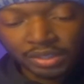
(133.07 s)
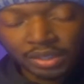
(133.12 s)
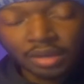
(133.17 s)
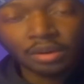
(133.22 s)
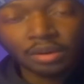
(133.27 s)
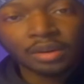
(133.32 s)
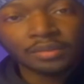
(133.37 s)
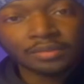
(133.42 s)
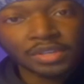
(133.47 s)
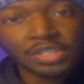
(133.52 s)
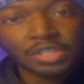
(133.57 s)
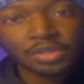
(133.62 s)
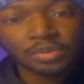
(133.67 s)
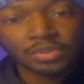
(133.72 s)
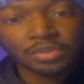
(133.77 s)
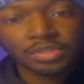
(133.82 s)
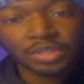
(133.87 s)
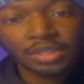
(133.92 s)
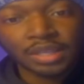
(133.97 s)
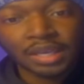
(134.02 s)
are adventurers
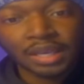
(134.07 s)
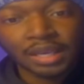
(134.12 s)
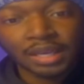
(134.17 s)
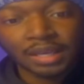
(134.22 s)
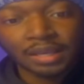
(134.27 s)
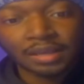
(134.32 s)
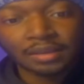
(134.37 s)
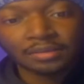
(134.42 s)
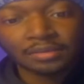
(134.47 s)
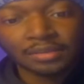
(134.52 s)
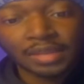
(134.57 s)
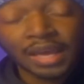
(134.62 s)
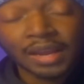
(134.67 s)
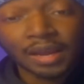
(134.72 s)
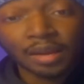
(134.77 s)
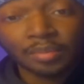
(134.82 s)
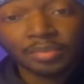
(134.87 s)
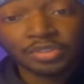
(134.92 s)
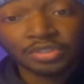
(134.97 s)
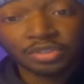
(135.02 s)
in the cave, that
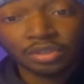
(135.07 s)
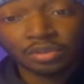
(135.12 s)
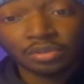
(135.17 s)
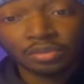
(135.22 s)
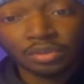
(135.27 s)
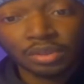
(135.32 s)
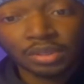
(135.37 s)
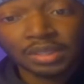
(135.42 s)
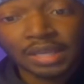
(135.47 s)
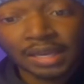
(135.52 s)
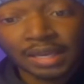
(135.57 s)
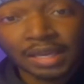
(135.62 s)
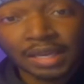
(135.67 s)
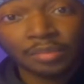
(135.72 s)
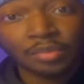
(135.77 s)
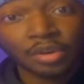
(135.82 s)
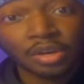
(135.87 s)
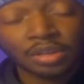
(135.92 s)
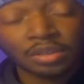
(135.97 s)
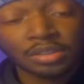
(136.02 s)
episode that
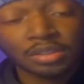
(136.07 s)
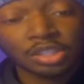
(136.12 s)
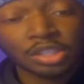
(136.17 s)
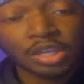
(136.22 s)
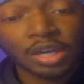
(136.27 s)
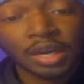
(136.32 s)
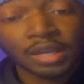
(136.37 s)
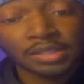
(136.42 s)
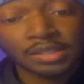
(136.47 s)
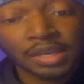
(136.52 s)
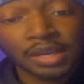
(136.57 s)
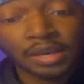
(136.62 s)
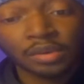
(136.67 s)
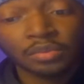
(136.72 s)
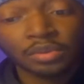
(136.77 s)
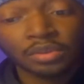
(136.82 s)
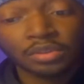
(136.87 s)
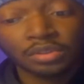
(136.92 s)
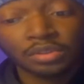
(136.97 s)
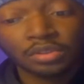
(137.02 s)
came to contact
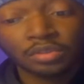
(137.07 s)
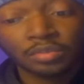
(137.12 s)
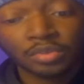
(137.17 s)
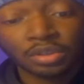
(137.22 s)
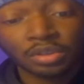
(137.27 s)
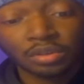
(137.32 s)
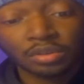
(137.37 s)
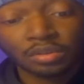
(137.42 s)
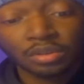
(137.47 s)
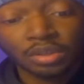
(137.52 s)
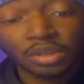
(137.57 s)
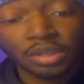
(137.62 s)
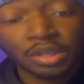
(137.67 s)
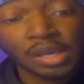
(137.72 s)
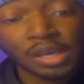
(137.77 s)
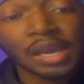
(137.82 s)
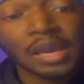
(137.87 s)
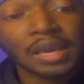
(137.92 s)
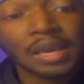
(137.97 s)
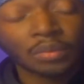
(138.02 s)
with Kumiko,
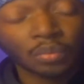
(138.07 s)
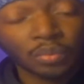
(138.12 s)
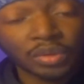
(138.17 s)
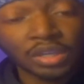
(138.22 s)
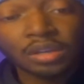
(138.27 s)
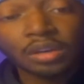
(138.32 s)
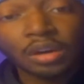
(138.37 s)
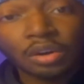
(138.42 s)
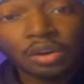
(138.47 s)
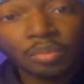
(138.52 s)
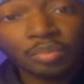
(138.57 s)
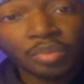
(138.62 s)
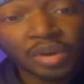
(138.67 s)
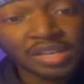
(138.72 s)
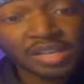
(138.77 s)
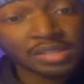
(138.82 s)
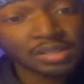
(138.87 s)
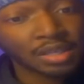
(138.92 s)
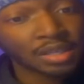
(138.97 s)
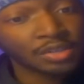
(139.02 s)
and we know
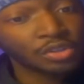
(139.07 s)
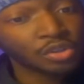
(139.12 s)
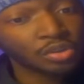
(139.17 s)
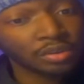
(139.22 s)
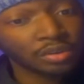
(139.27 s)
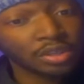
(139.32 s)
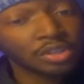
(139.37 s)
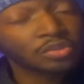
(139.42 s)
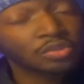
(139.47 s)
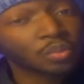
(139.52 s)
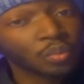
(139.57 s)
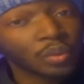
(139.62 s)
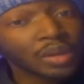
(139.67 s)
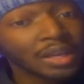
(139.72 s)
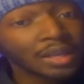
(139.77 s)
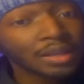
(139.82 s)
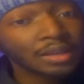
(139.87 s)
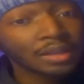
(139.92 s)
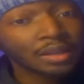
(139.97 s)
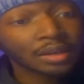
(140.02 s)
present day Julius went
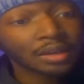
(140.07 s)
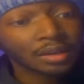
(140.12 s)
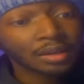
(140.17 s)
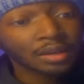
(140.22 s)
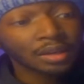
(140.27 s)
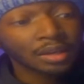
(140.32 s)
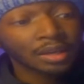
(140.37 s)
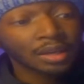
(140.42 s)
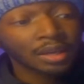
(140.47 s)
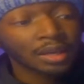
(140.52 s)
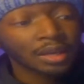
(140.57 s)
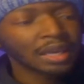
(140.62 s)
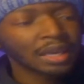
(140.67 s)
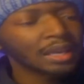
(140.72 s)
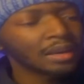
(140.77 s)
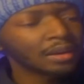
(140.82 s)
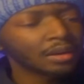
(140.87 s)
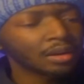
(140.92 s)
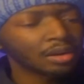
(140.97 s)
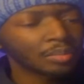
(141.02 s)
in there. And
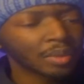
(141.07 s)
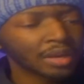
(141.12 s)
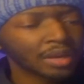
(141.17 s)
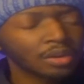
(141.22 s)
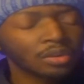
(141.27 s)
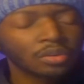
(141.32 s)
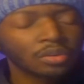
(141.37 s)
I know